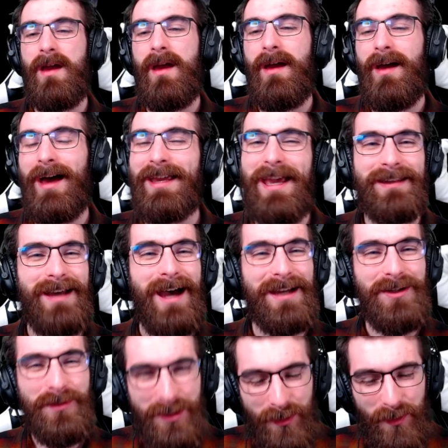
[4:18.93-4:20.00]
Again, I
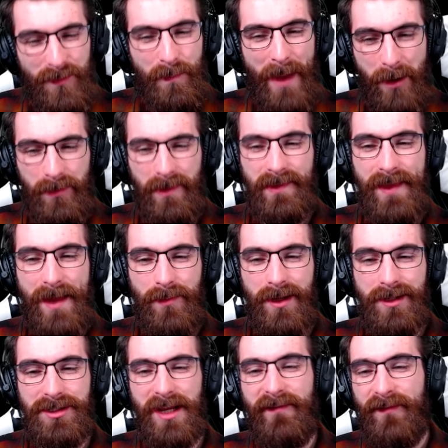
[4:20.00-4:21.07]
don't use mounts that
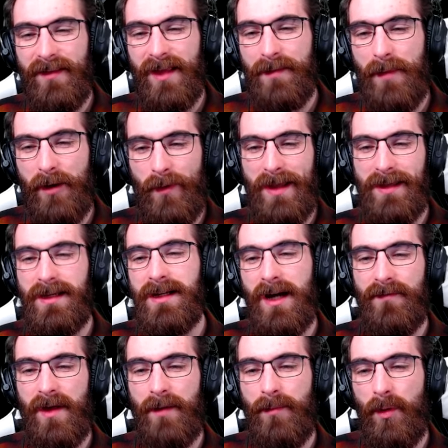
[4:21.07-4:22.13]
much. I feel like my ranking of
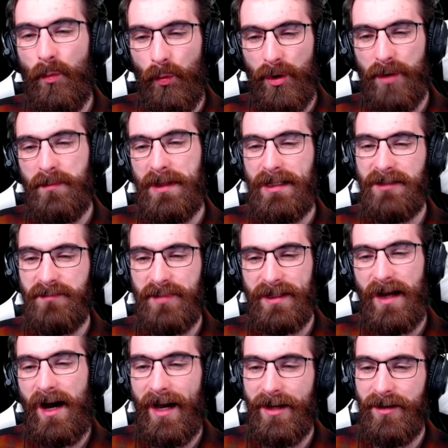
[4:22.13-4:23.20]
them would be a bit
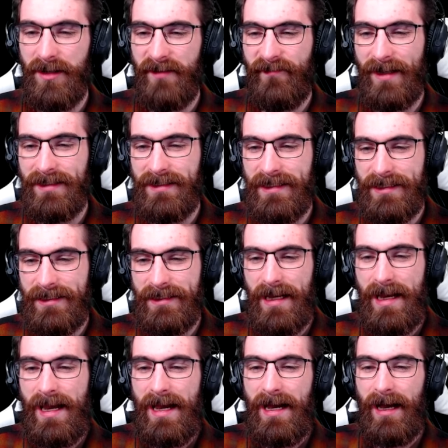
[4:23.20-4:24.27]
higher if I did.
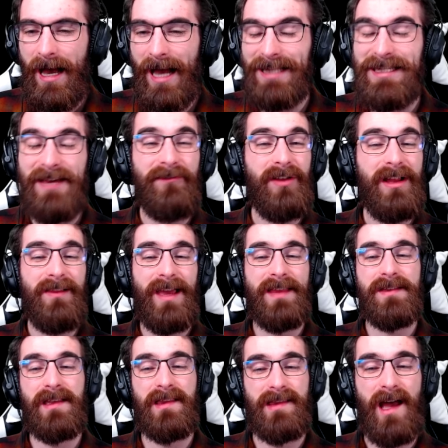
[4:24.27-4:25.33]
I definitely like the
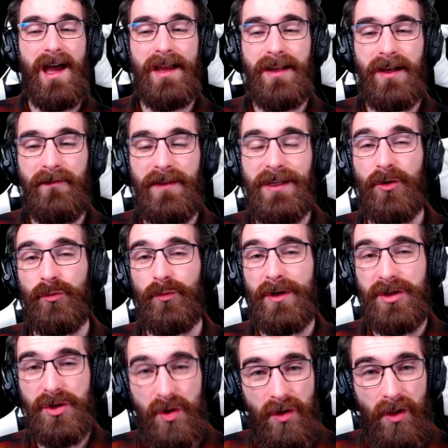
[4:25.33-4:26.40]
design of the
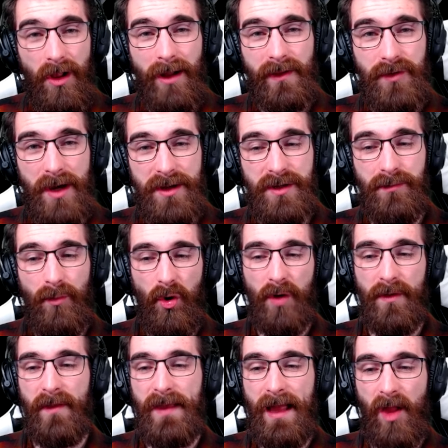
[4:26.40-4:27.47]
original Claw Strider more
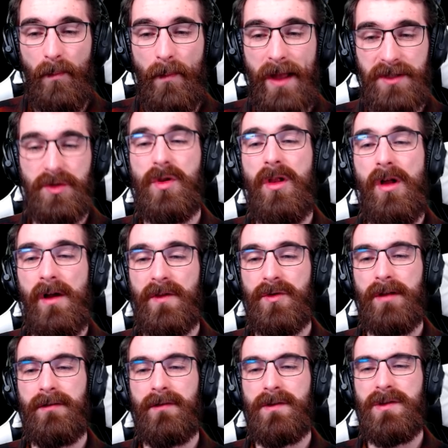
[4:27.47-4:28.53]
than the elemental Claw
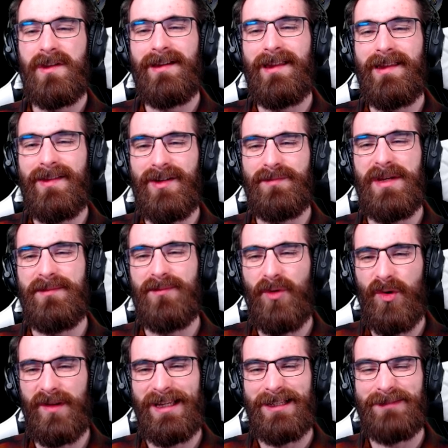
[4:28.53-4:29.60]
Striders, just because they're a bit
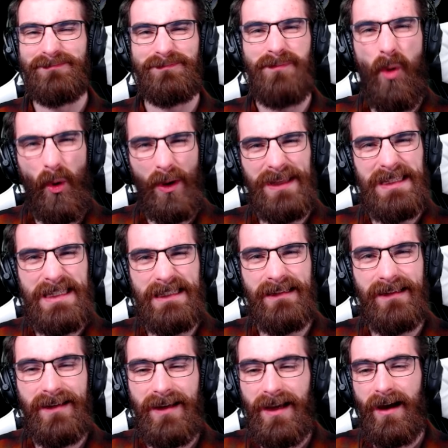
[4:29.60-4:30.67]
more like pointy
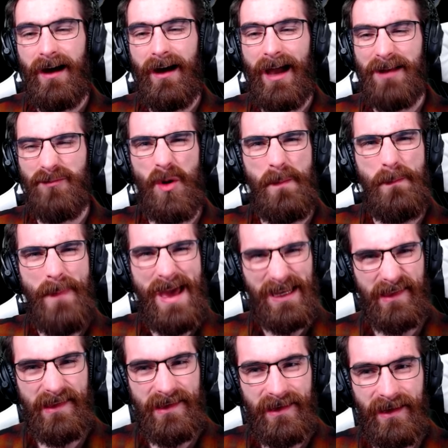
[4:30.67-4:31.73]
and more
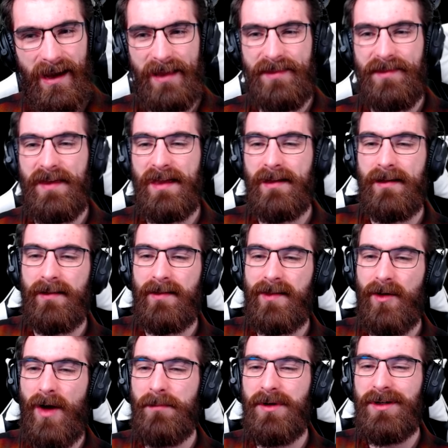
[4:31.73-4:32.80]
menacing, I think. So
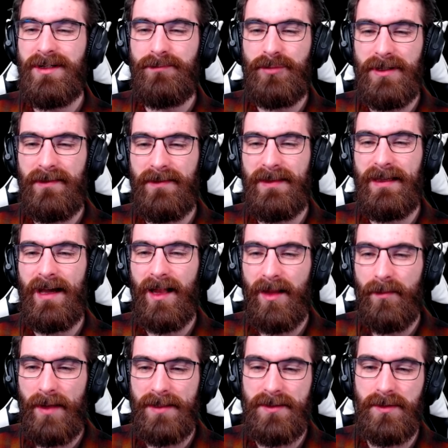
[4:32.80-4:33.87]
I'm gonna put the
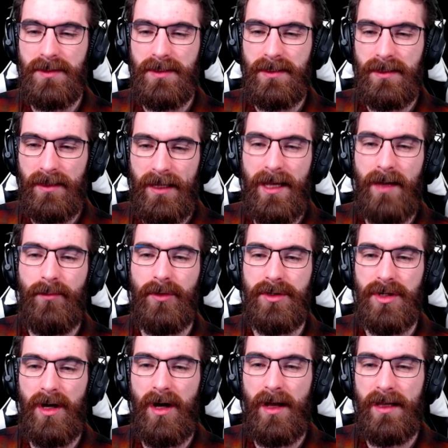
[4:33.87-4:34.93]
elemental
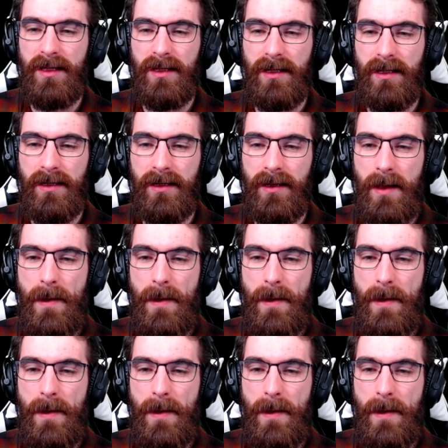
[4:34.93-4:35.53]
Clamberjaw in.